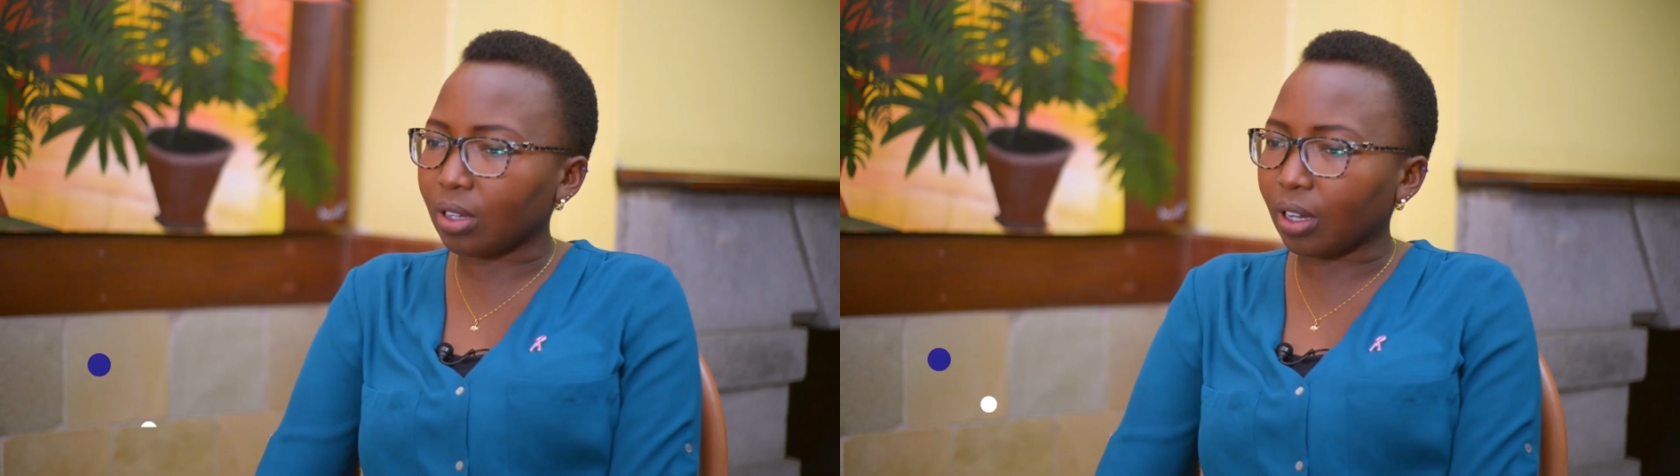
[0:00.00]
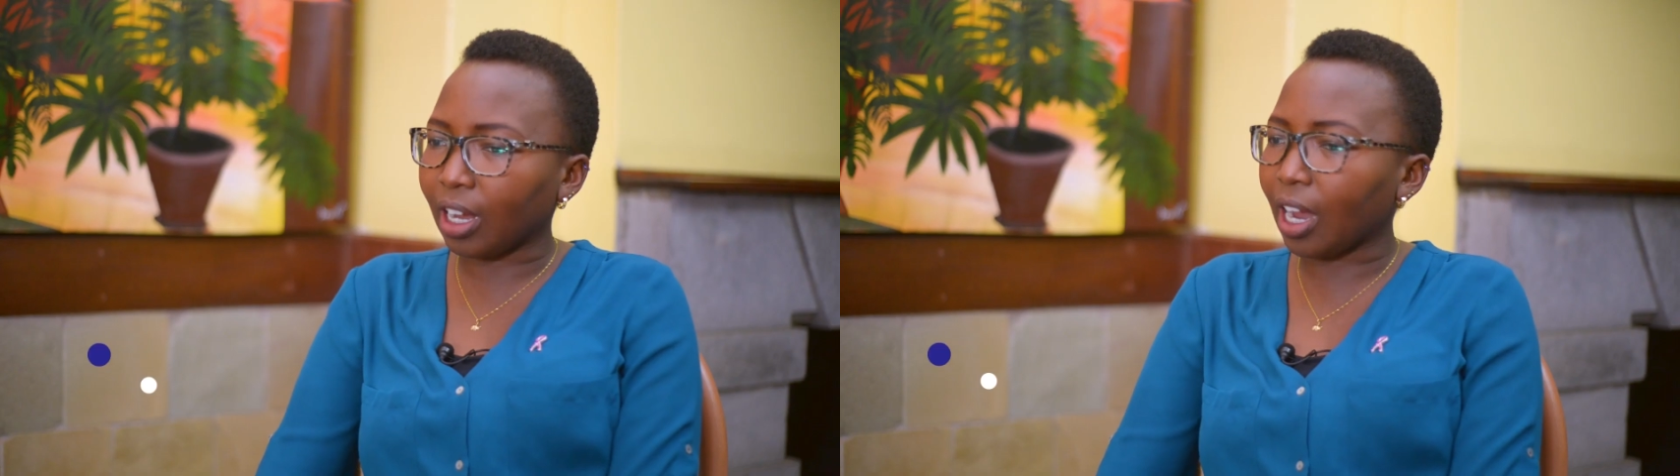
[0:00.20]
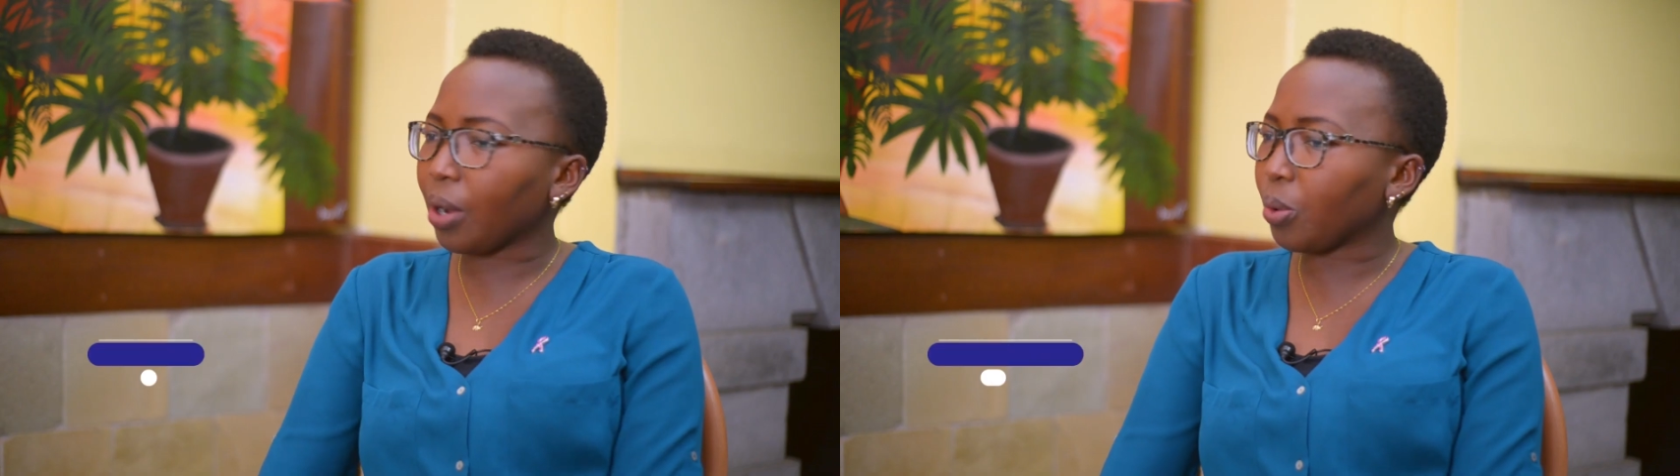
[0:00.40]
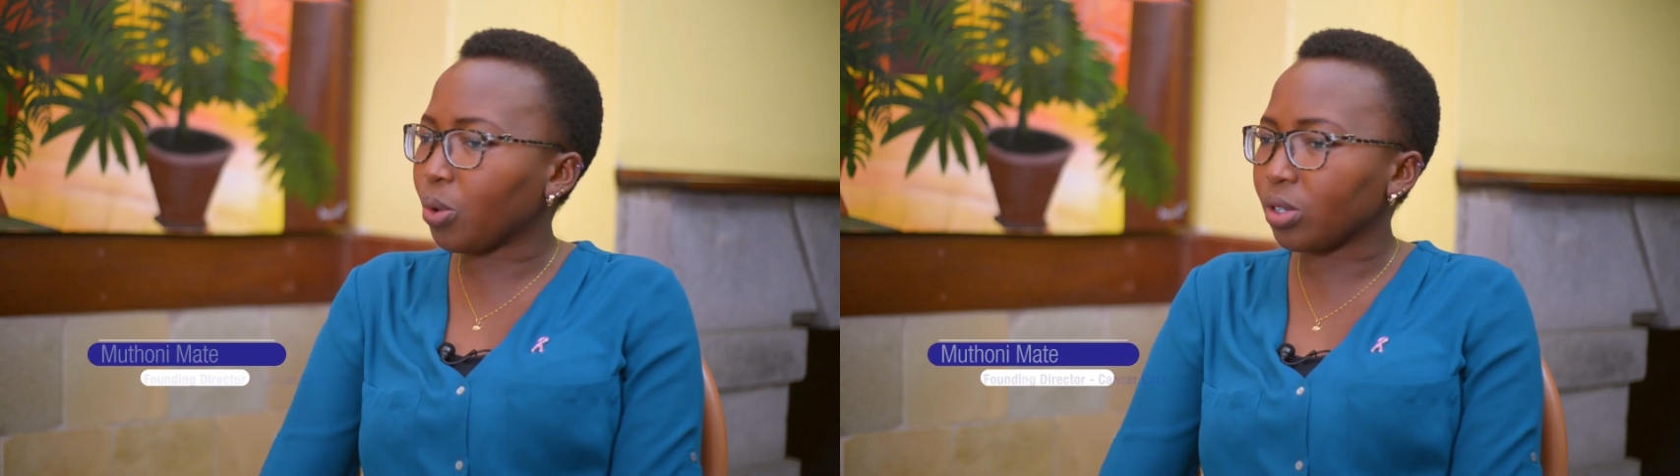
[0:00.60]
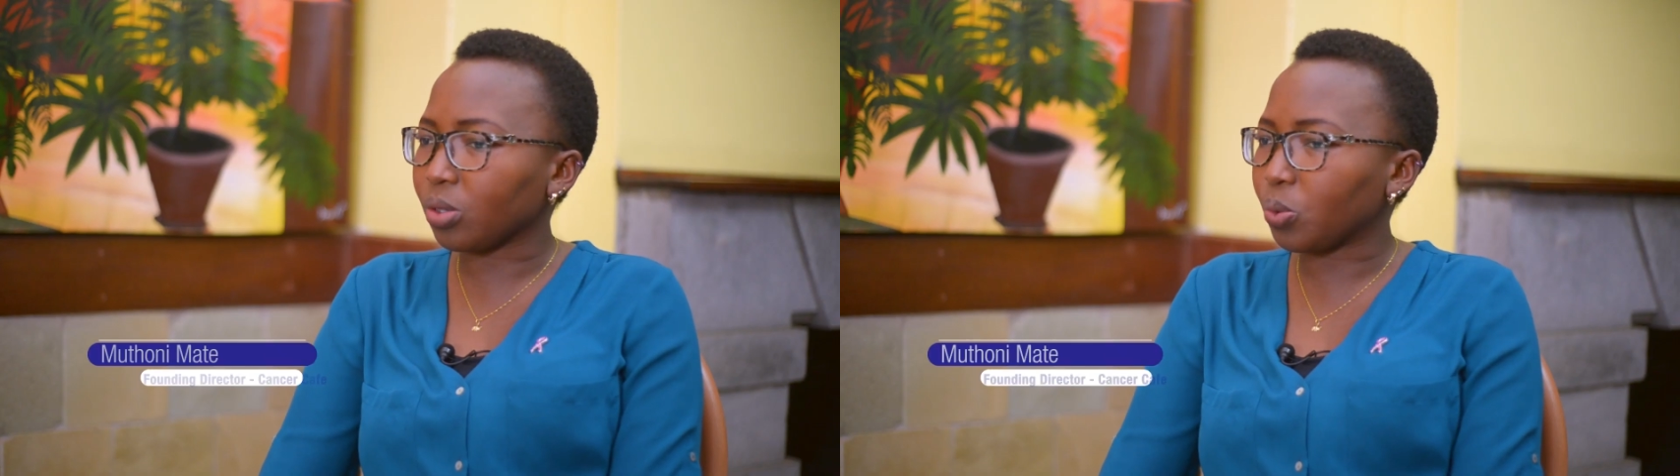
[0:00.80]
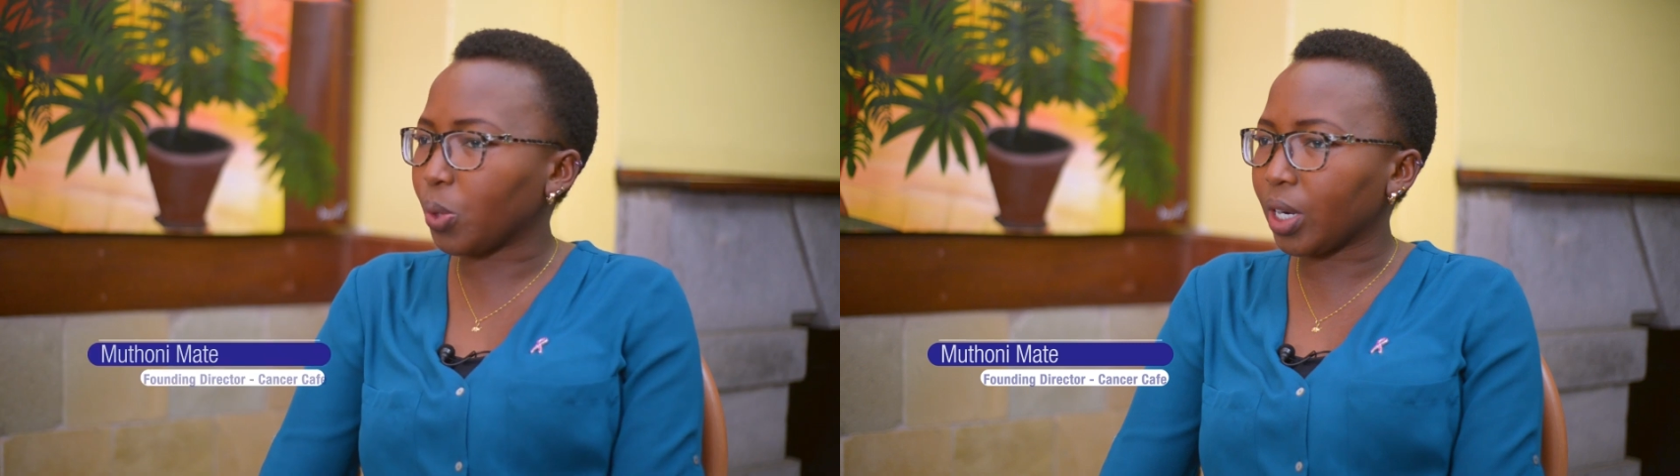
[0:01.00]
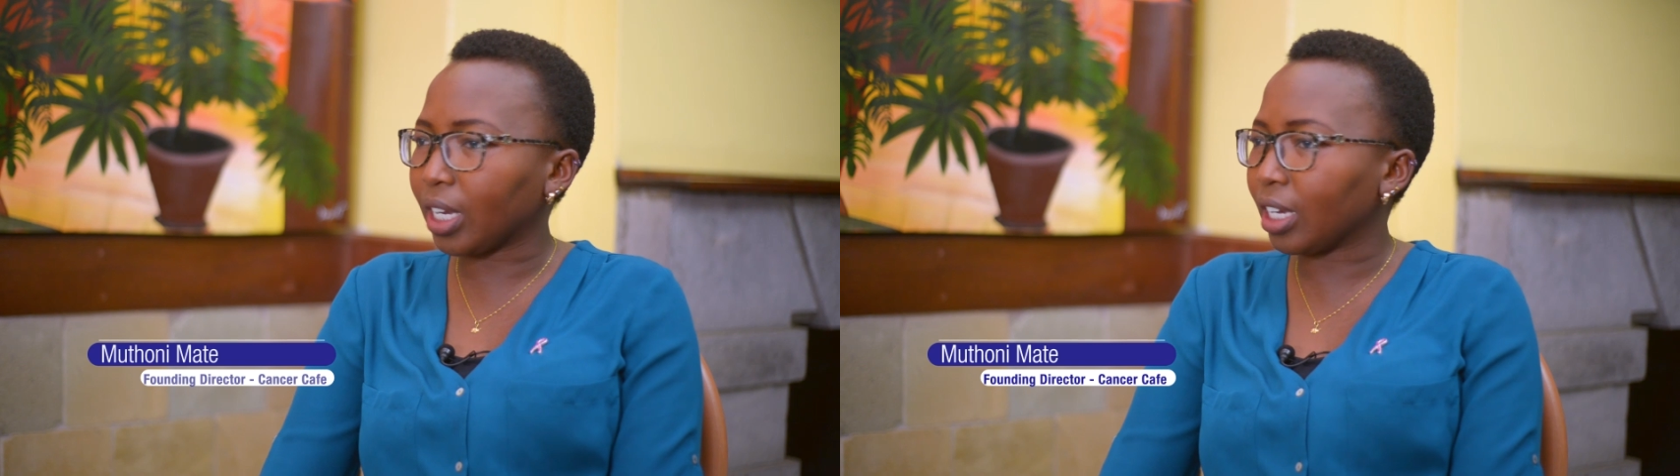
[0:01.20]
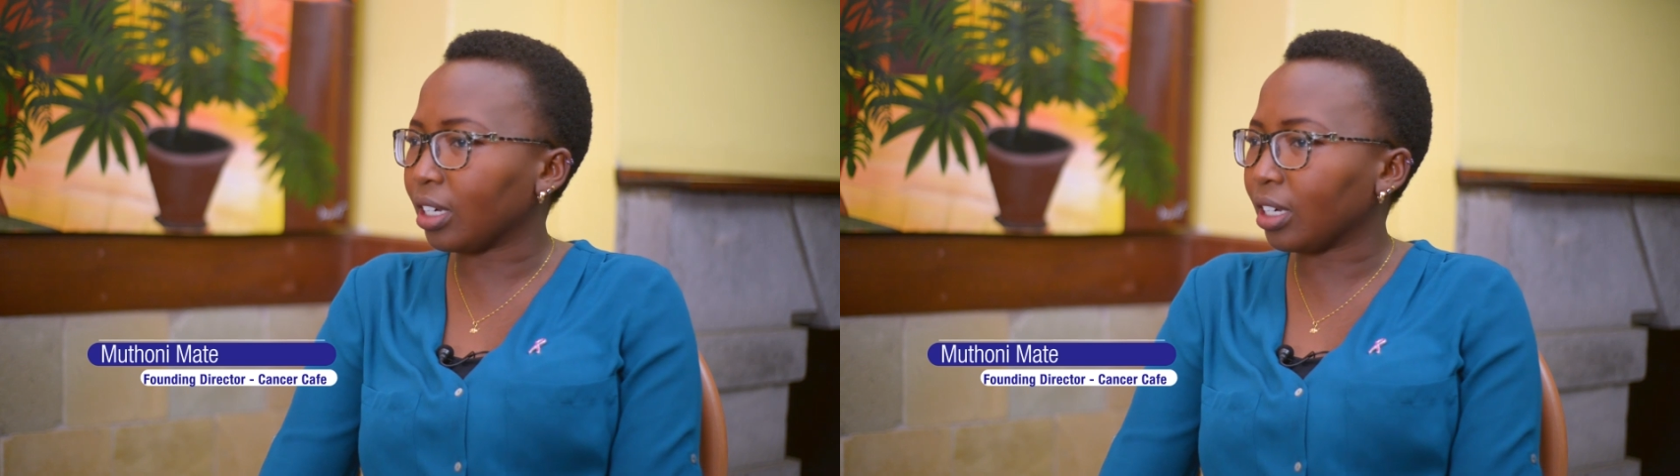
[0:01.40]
here I was working